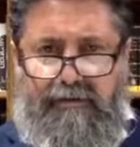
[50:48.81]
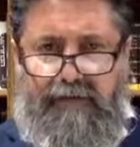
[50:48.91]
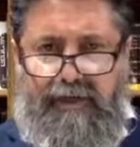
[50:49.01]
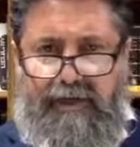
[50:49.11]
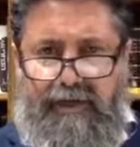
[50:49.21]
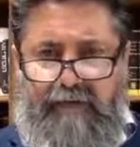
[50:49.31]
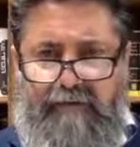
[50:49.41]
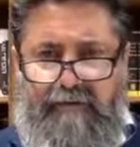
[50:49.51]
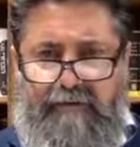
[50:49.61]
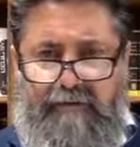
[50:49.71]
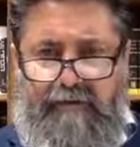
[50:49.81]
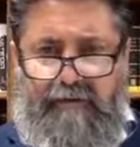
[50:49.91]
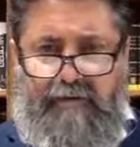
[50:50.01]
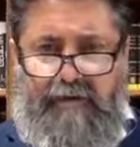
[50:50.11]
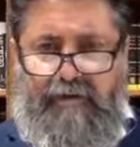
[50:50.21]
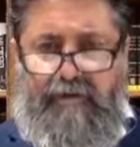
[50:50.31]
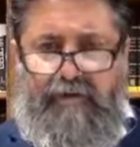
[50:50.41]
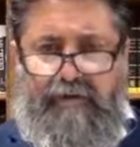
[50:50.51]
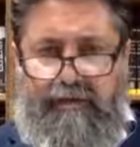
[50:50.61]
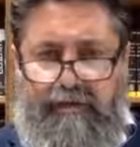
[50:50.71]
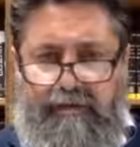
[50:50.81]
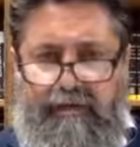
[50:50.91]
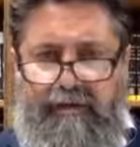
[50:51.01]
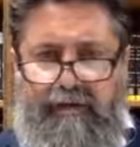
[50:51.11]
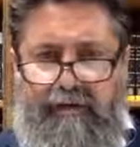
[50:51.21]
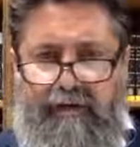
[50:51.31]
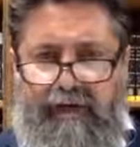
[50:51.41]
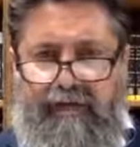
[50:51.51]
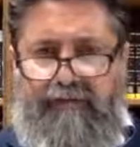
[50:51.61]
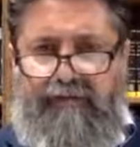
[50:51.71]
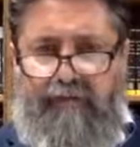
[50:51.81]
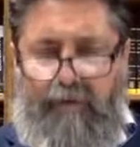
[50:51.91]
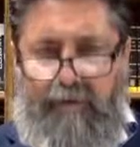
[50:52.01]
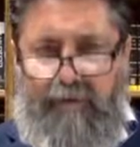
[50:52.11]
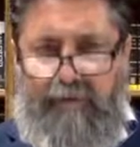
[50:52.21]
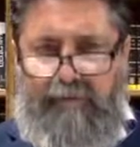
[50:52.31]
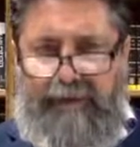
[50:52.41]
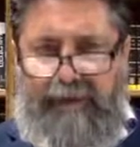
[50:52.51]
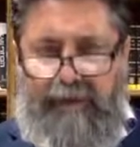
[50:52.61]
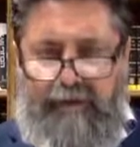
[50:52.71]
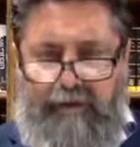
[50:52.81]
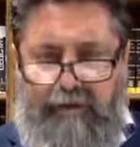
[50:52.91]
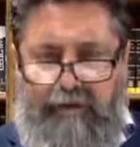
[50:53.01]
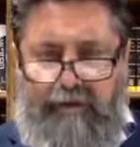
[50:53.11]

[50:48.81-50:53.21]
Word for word: Why not? The mashkon is something that you have to hold, picadon.